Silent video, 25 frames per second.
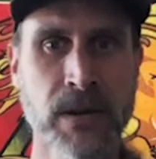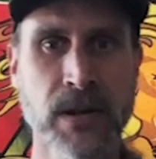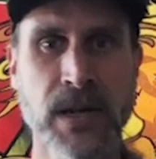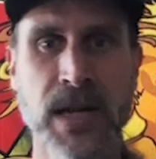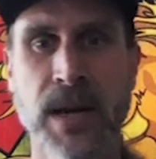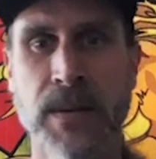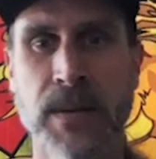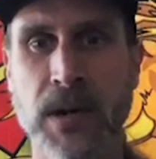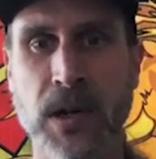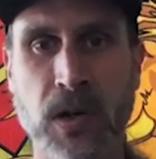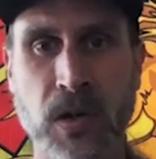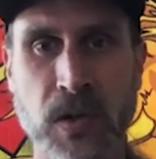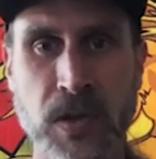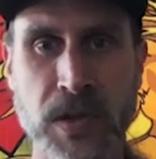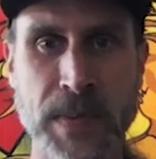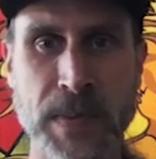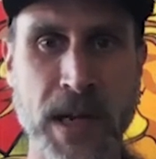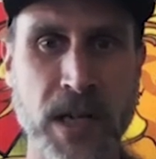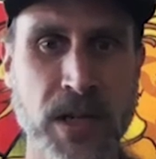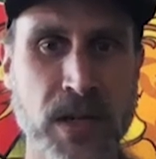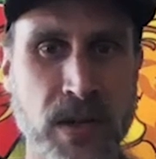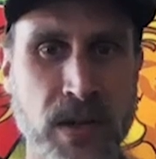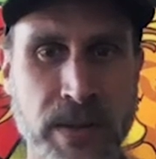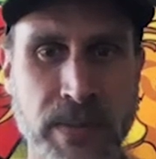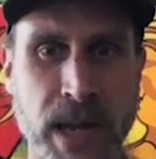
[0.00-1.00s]
chemical
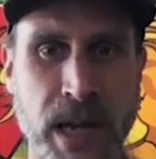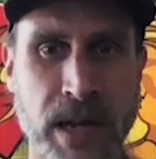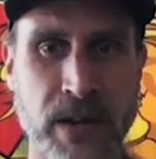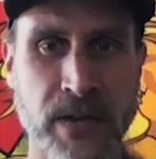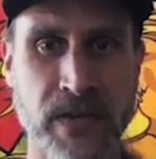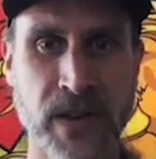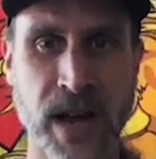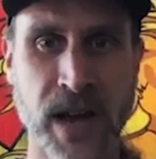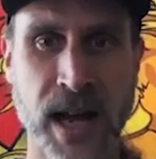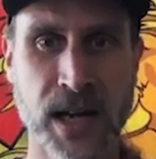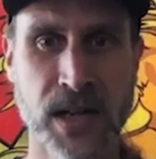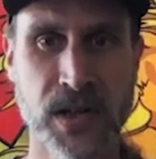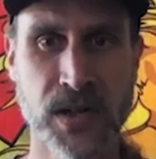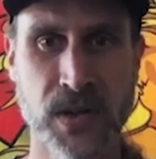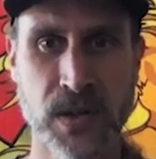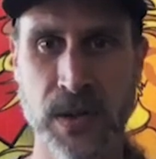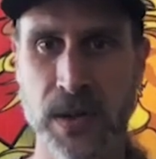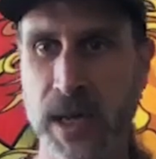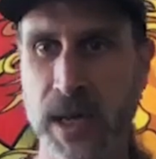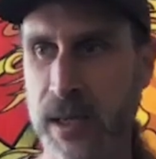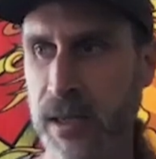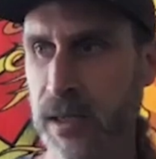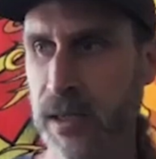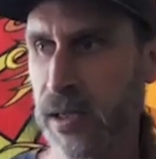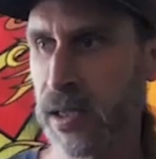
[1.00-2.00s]
specialty manufacturer
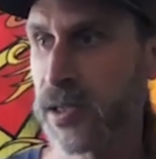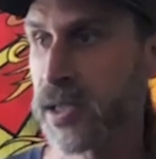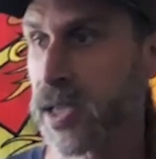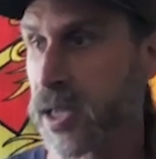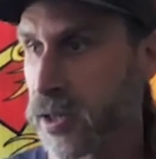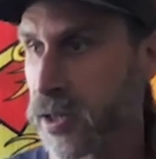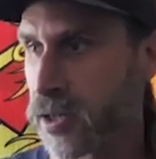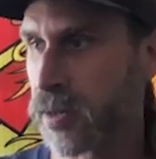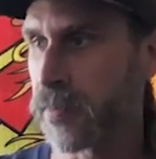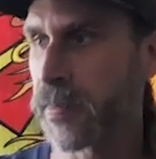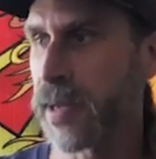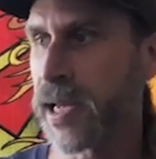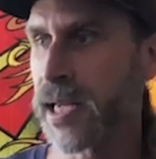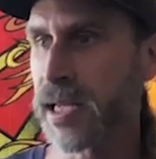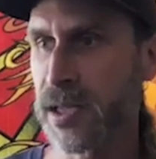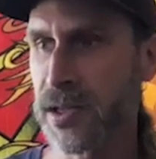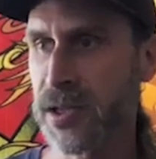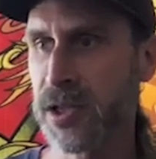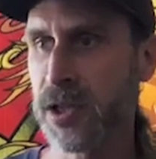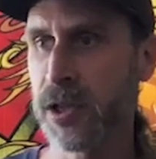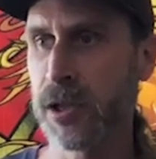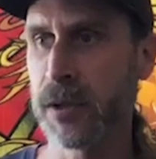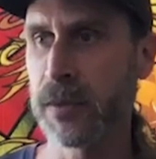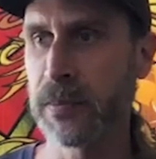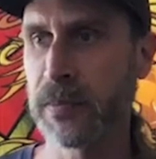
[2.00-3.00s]
that continued to make the
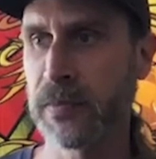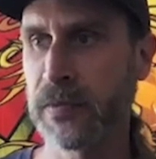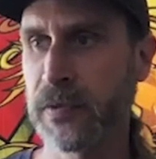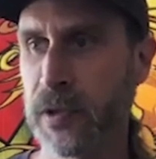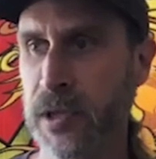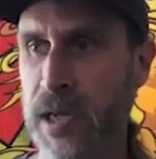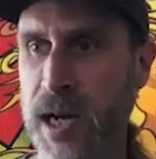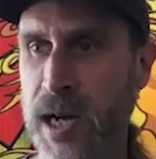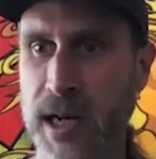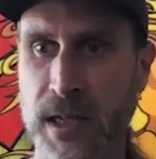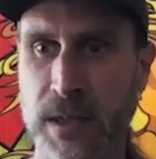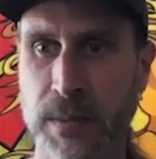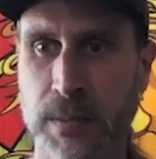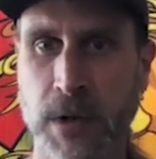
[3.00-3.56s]
soap for Dr.